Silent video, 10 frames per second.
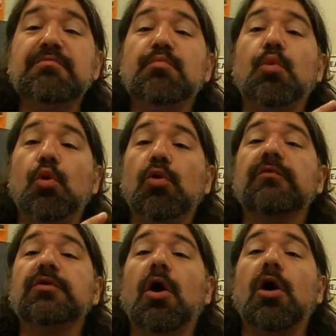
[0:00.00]
more of
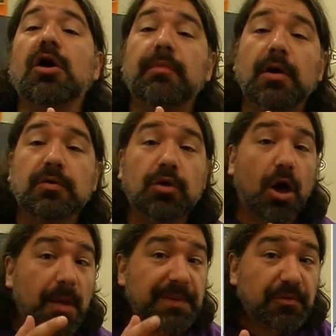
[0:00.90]
a talk about
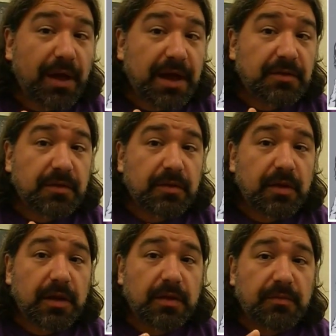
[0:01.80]
copyright
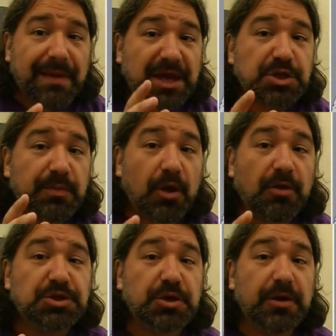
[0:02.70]
and mashup
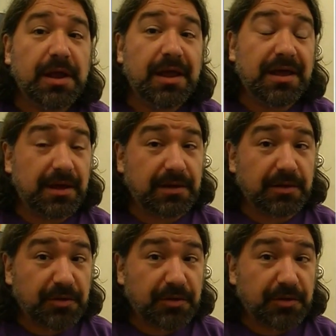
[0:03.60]
culture, and I'll